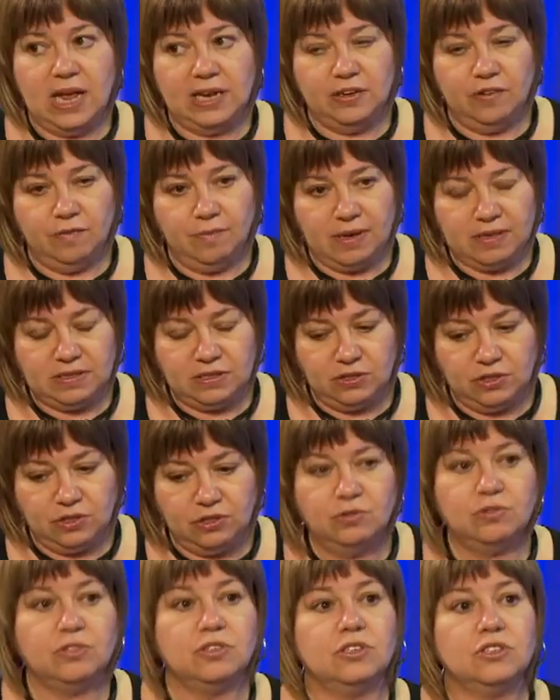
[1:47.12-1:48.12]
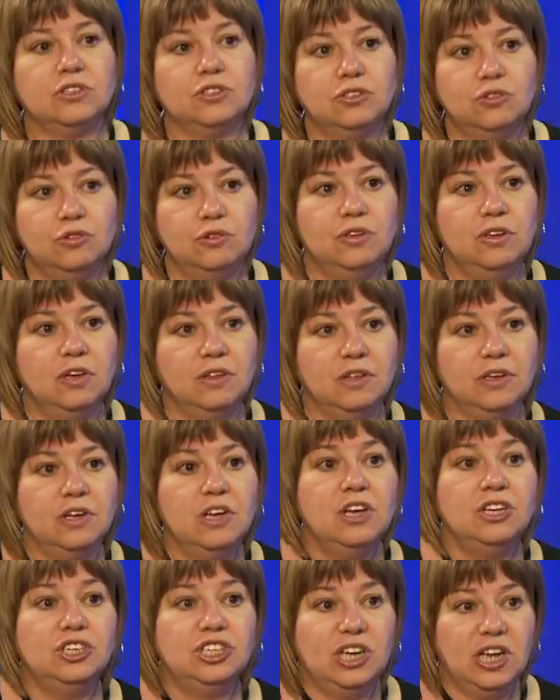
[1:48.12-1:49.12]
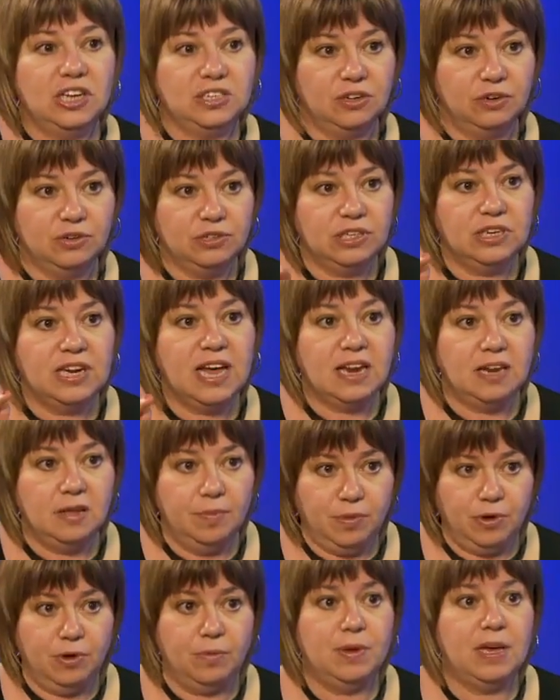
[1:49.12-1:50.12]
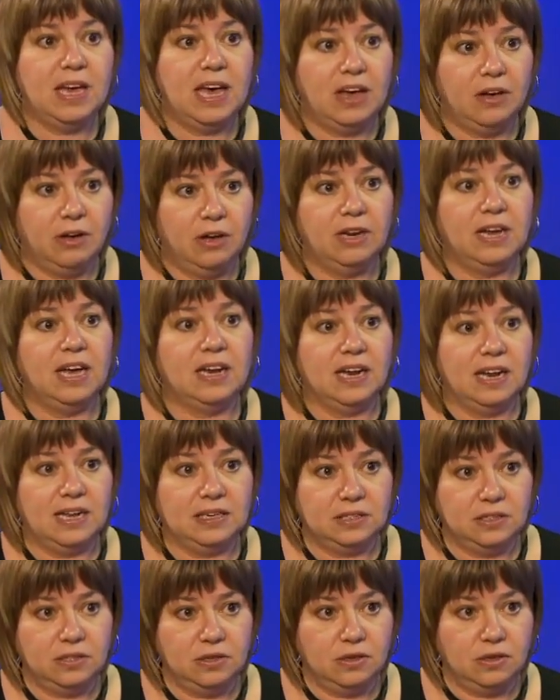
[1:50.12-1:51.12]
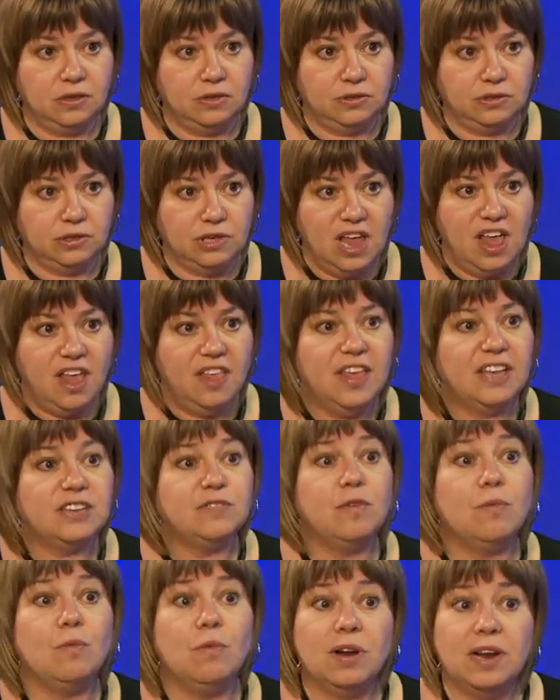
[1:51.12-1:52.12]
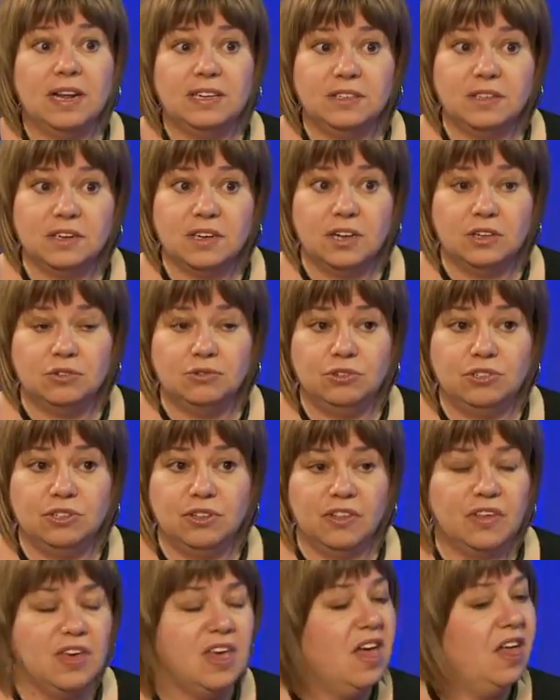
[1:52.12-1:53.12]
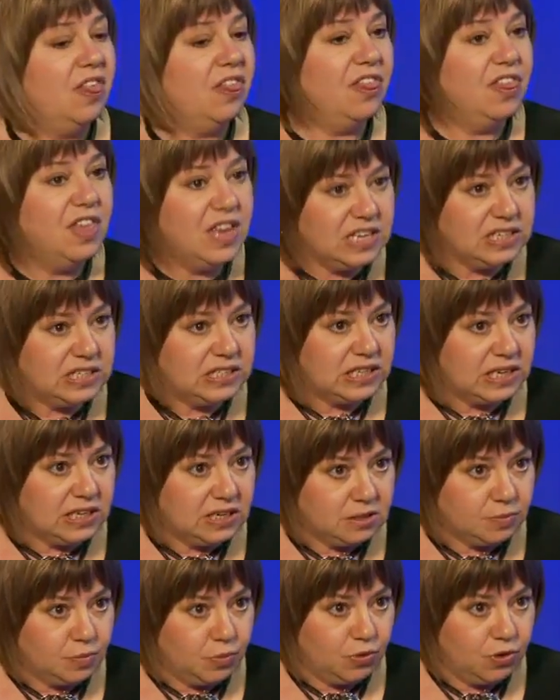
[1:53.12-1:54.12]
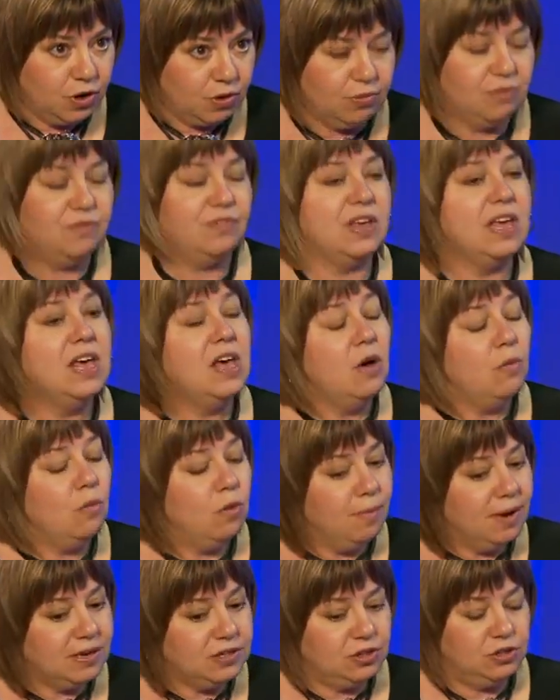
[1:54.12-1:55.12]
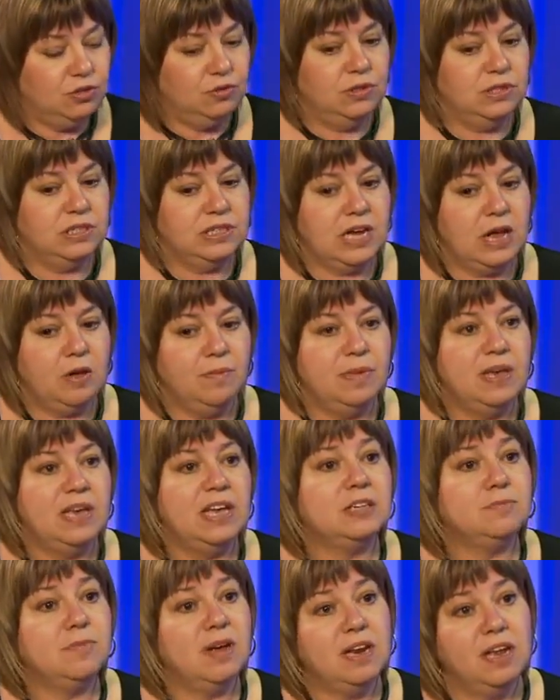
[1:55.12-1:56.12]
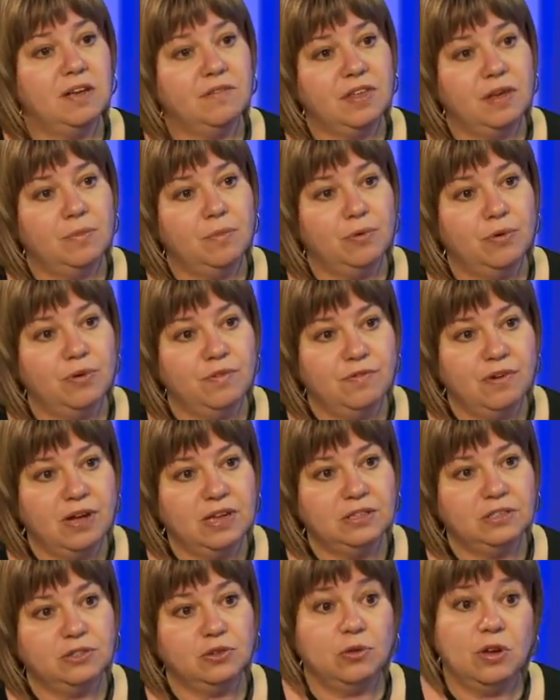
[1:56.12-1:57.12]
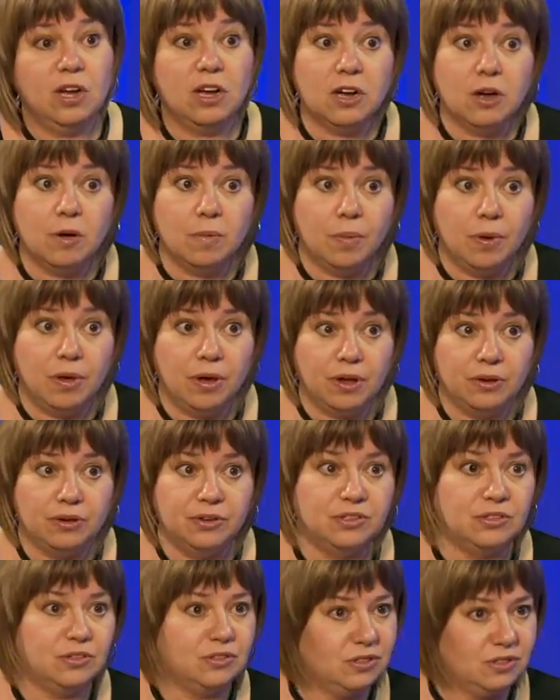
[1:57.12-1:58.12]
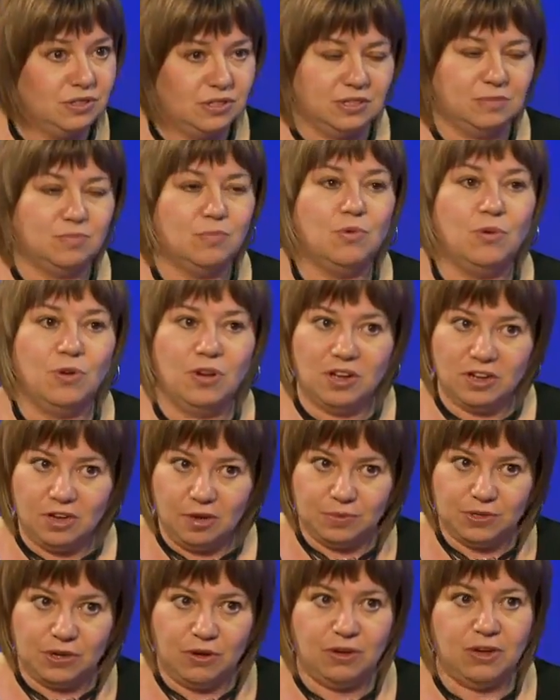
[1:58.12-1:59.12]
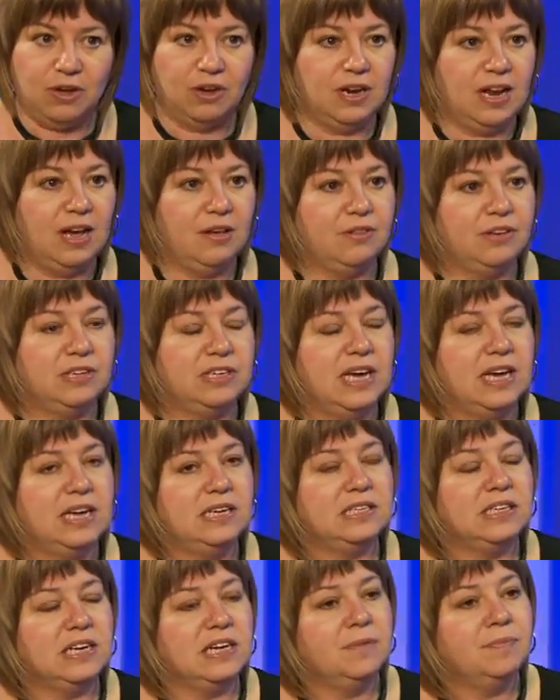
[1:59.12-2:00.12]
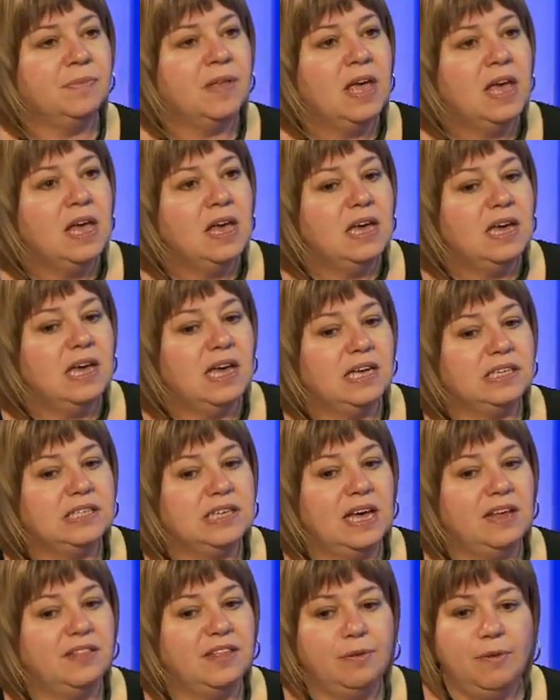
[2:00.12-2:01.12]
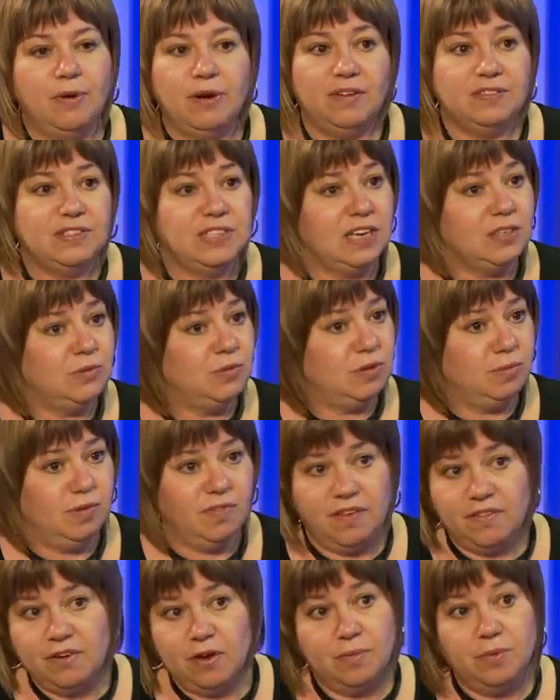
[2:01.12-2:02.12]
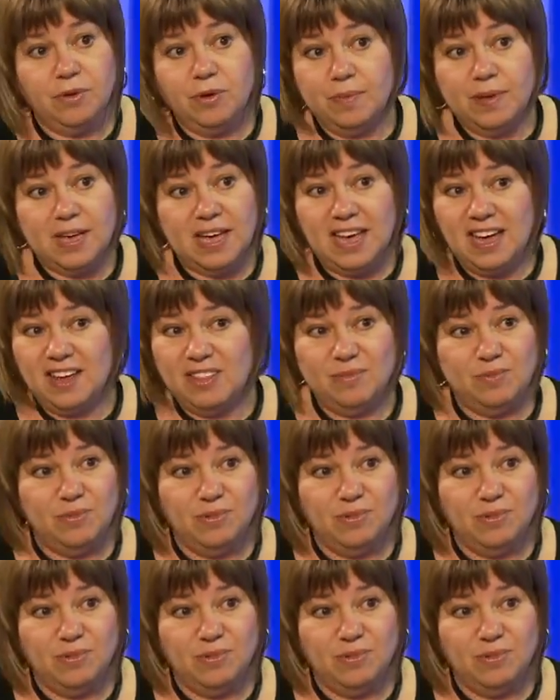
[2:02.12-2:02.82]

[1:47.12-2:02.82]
end of Massachusetts to the other, she has not seen any pubic hair on adolescent girls. That's from one end of the country to the other. This is pornography. What my students tell me is many of their boyfriends or hookup partners, because there's more hookups going on now than dating, is that they won't have sex with them if they've got pubic hair. The